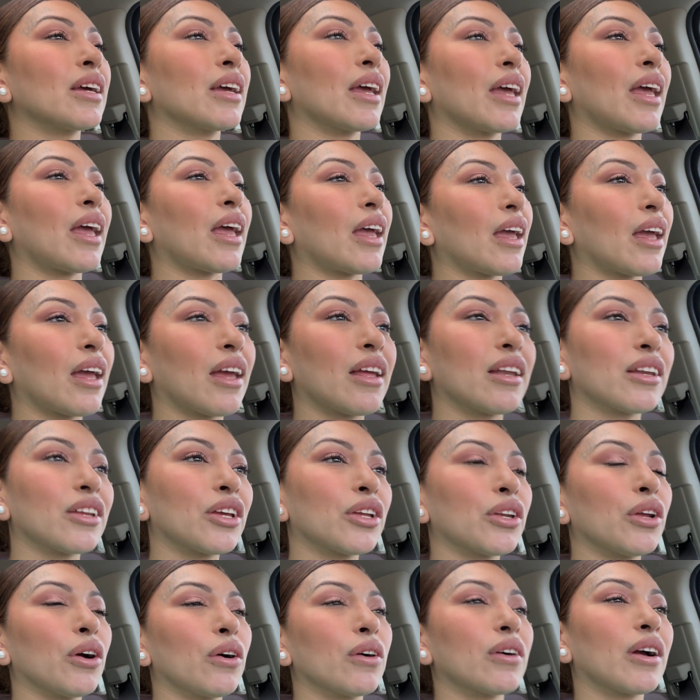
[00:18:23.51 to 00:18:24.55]
And, you
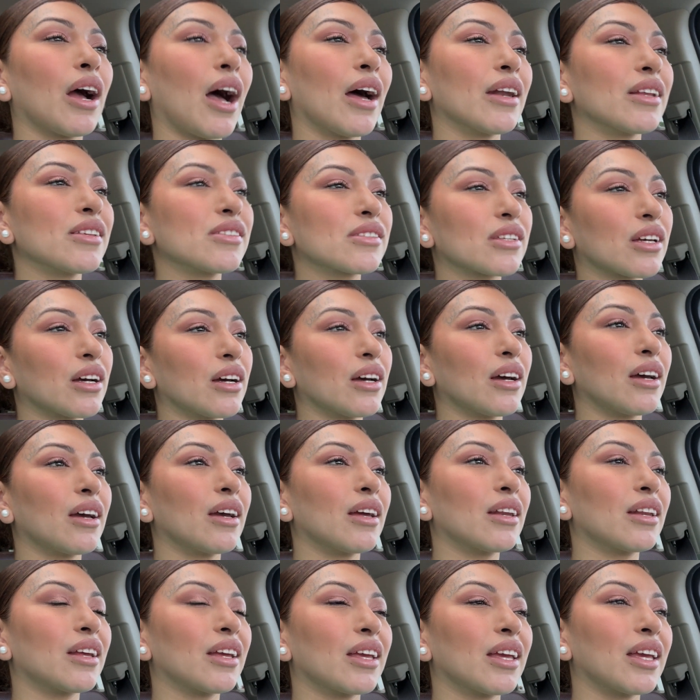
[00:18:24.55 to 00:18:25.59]
know, God is
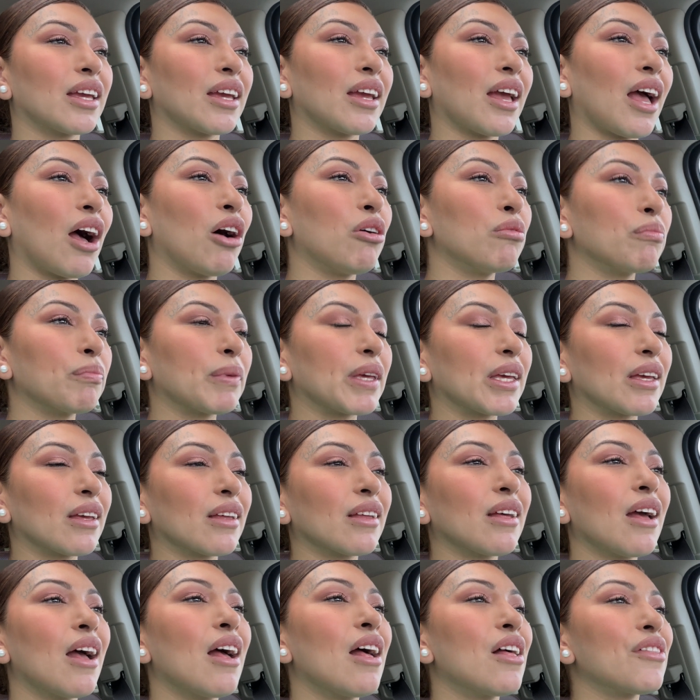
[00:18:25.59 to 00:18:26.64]
good. He helped me
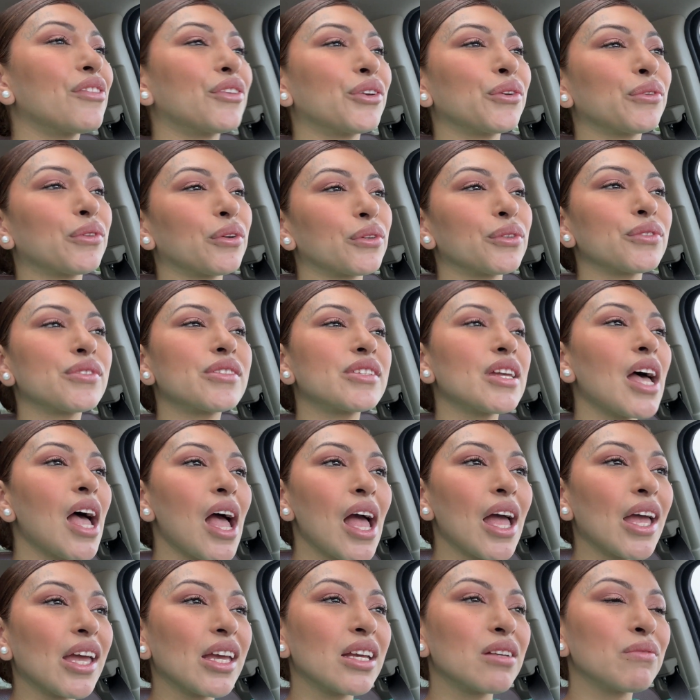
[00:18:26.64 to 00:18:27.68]
through those
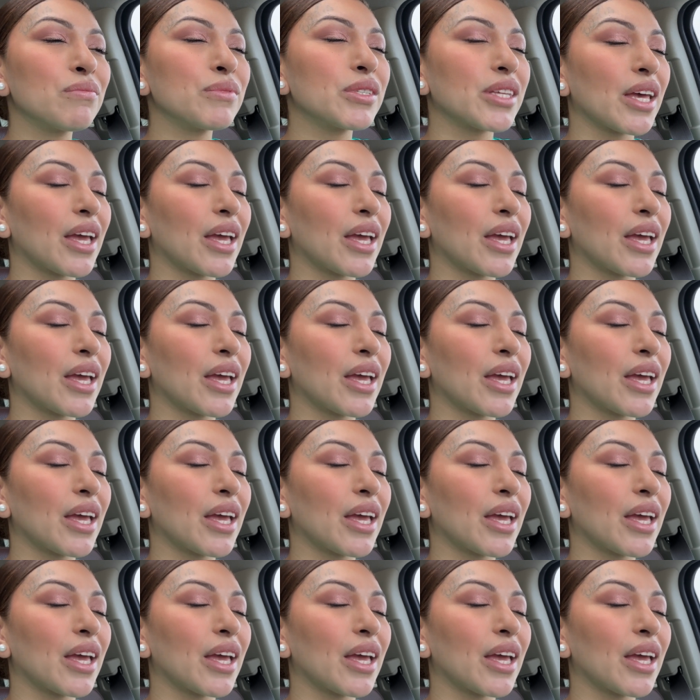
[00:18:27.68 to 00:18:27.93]
times.